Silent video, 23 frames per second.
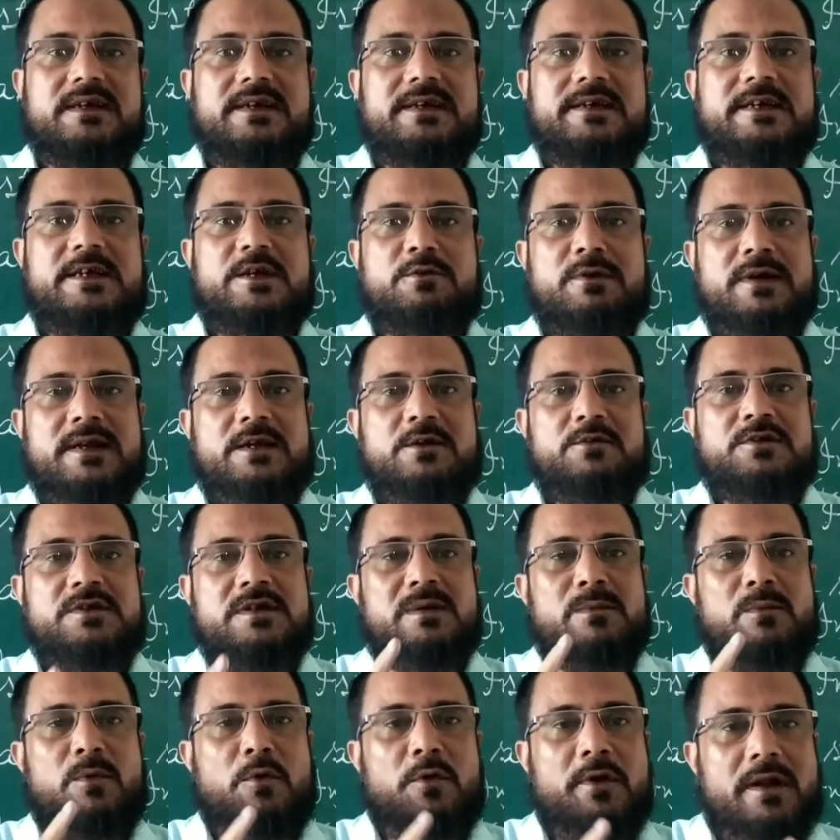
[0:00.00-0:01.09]
You are
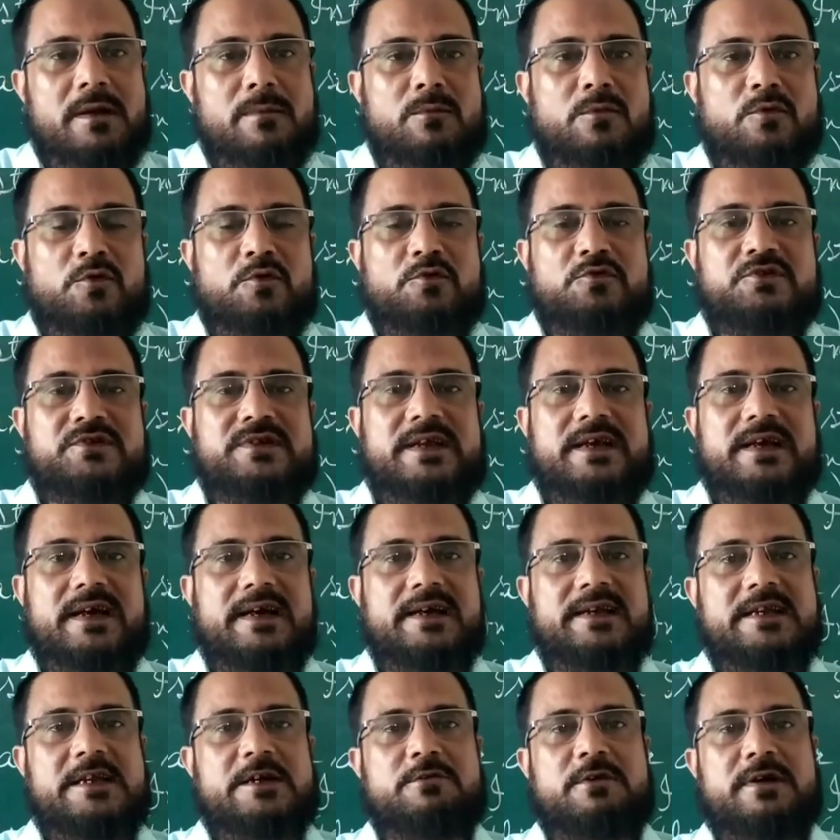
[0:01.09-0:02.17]
using more and most,
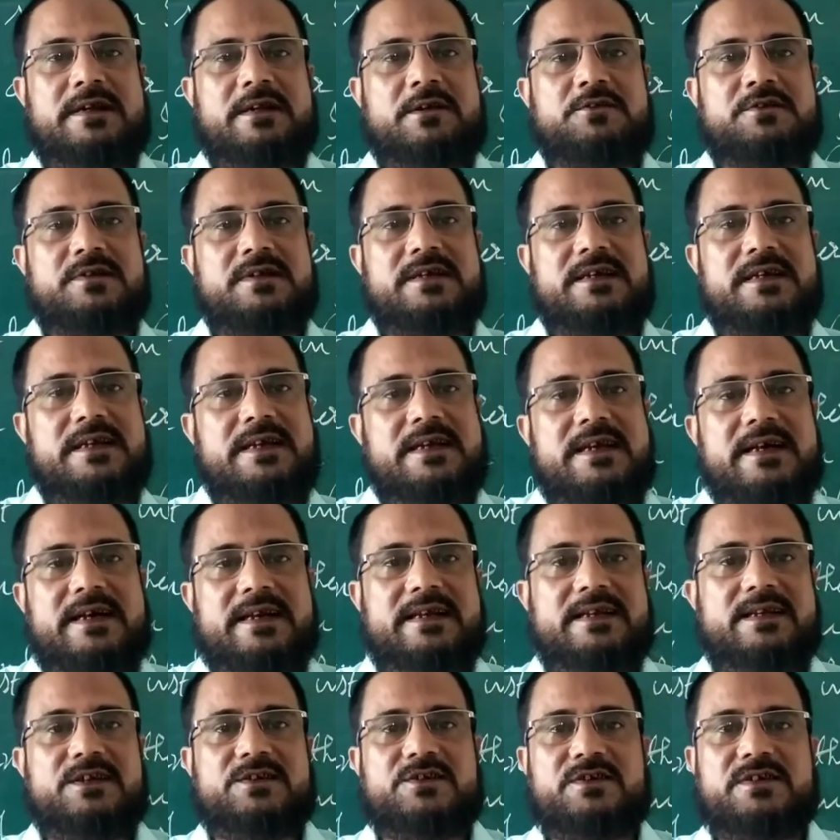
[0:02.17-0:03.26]
again you are using ER,
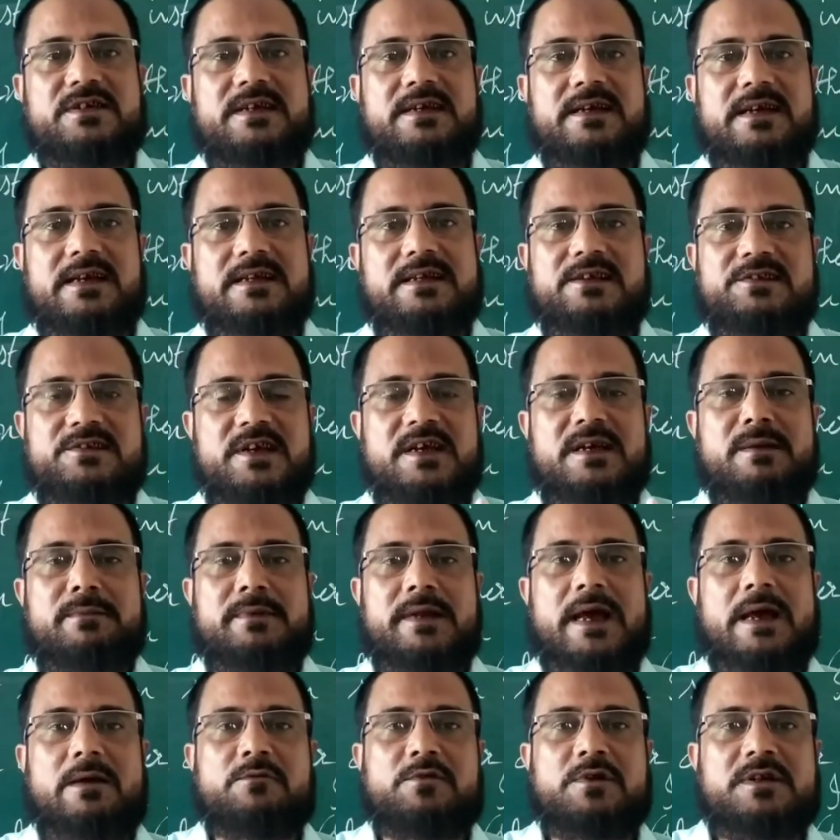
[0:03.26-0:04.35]
EST at the same
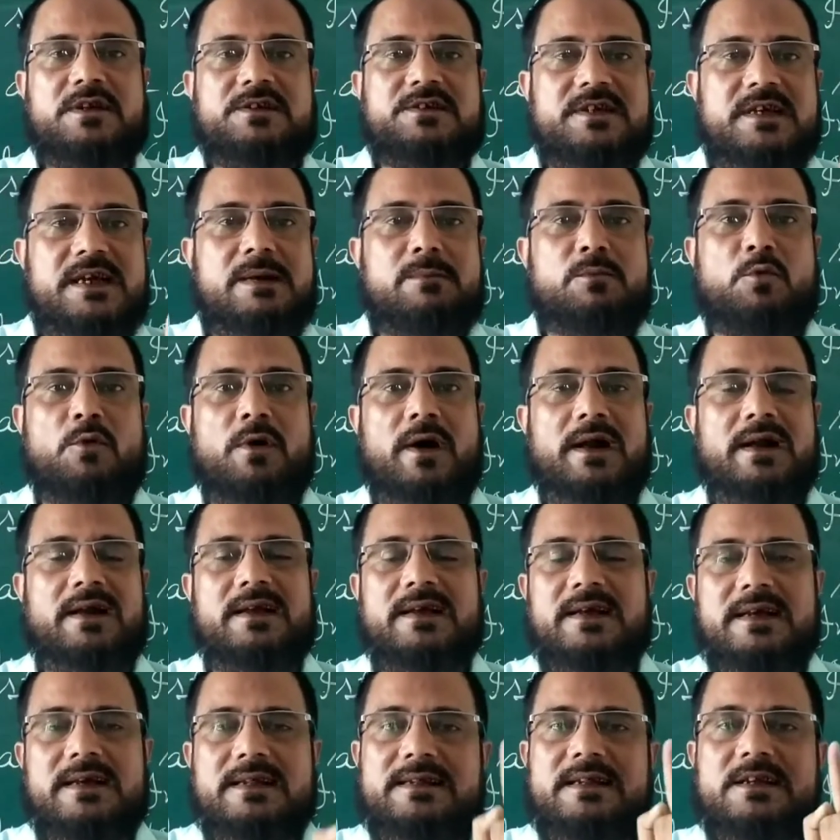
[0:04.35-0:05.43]
time for the same word.
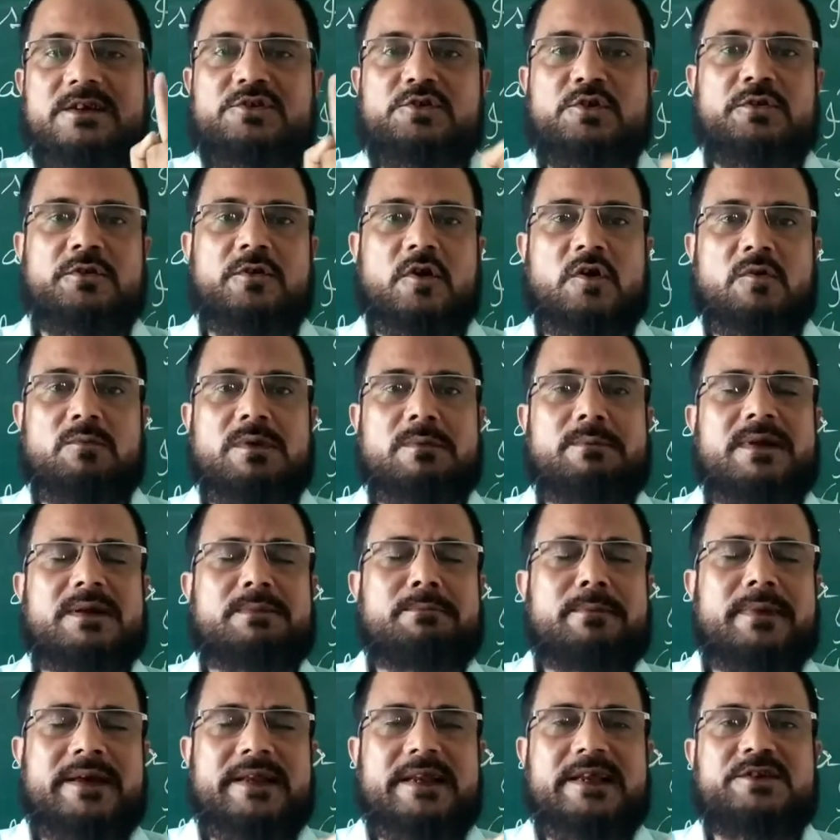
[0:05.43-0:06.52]
This should not be, but
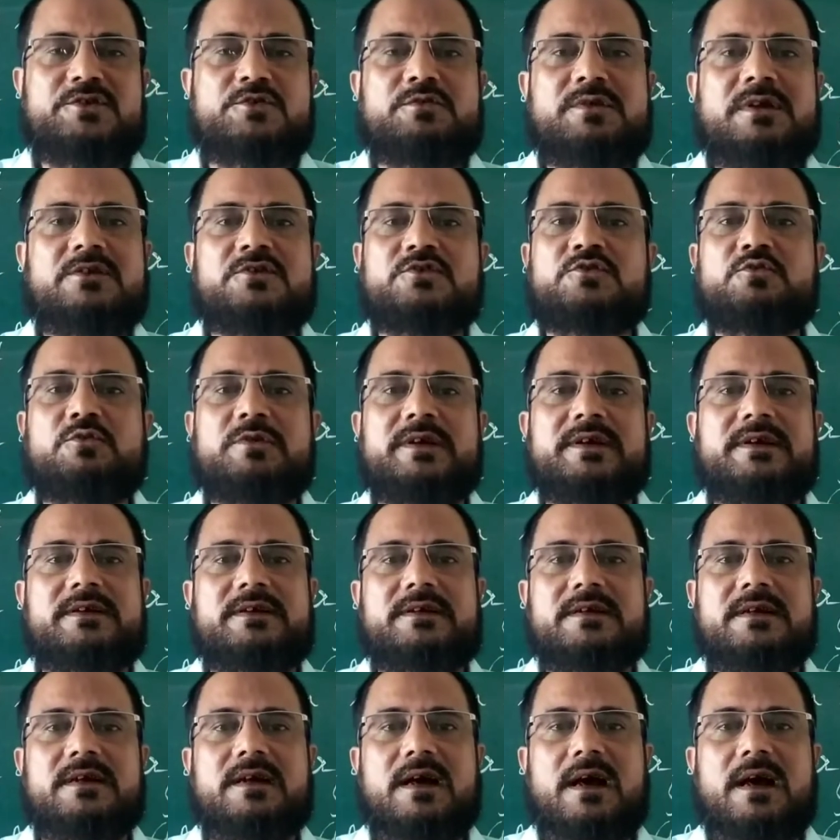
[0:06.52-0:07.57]
many students do it.